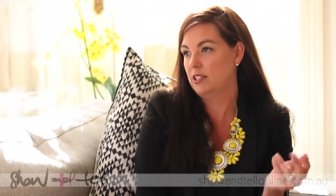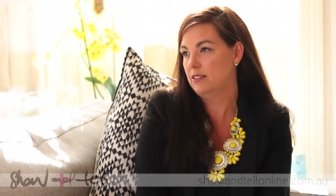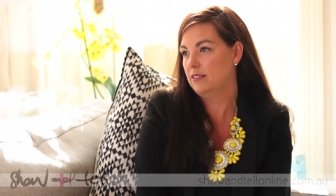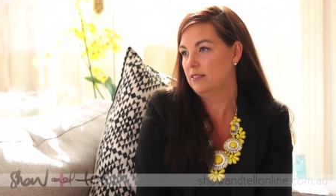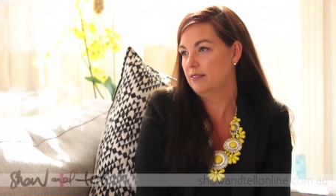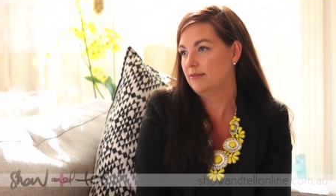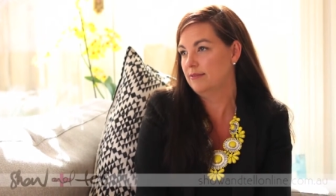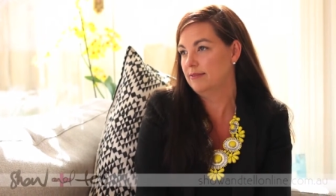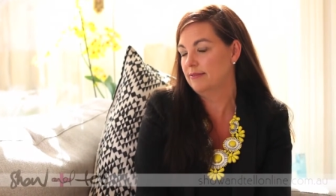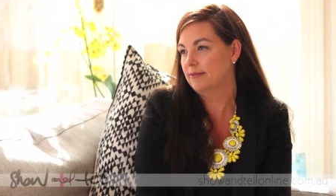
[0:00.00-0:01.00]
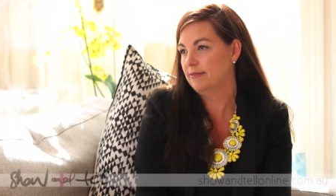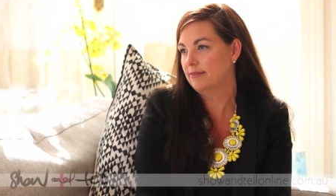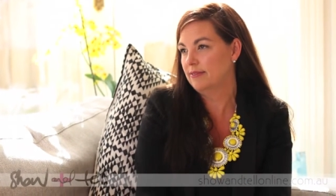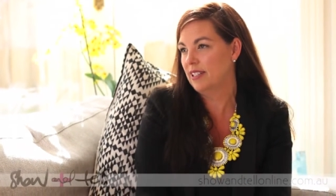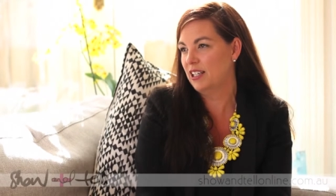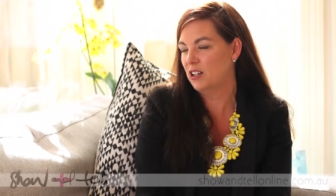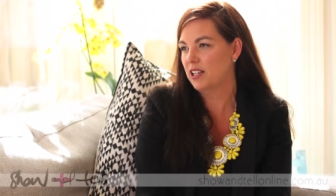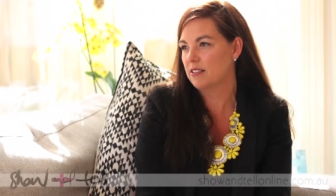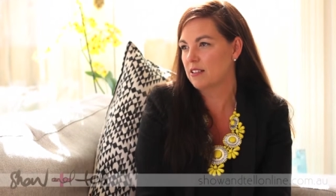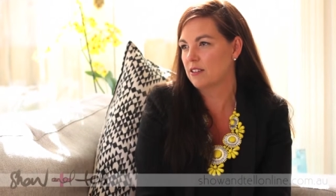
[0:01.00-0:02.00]
Yeah, yeah, yeah. I know
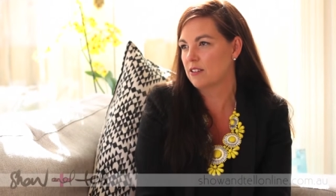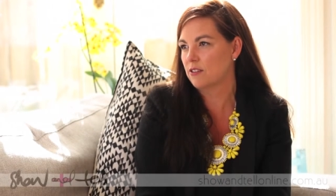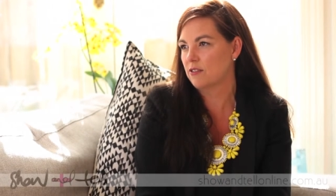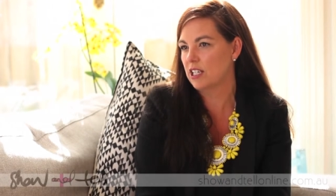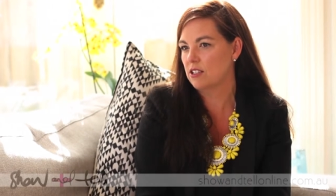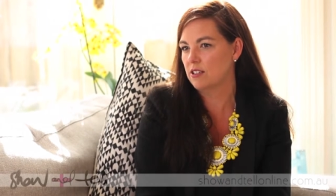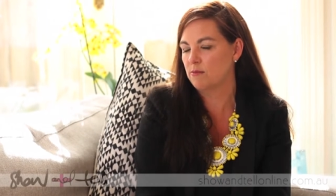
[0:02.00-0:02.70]
that sounds old fashioned.